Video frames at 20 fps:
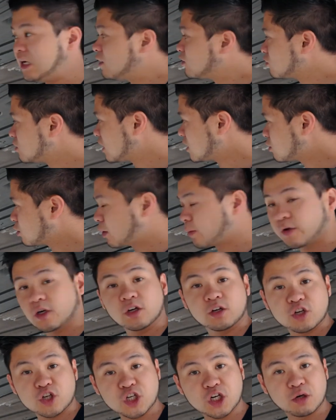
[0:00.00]
So that's what we're
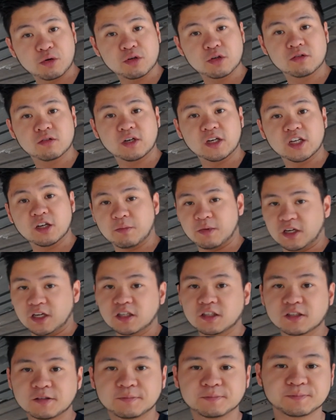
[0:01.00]
going to show you in a
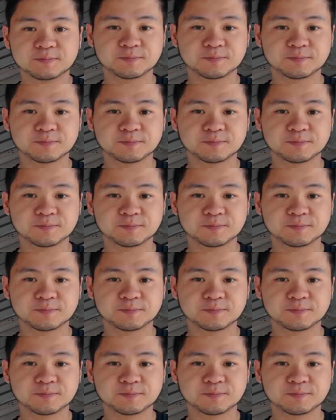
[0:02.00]
minute.